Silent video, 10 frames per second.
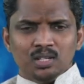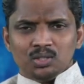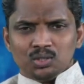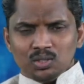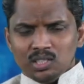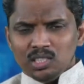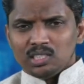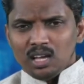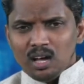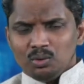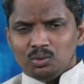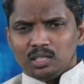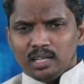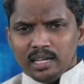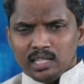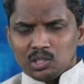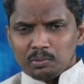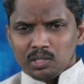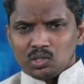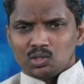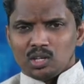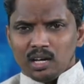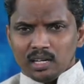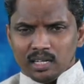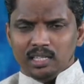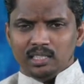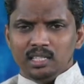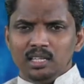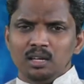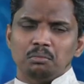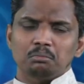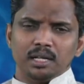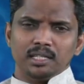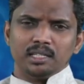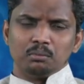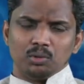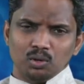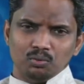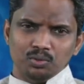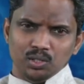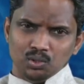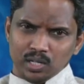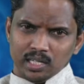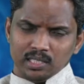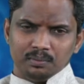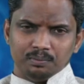So this is how the learning spaces are in the blended mode of education.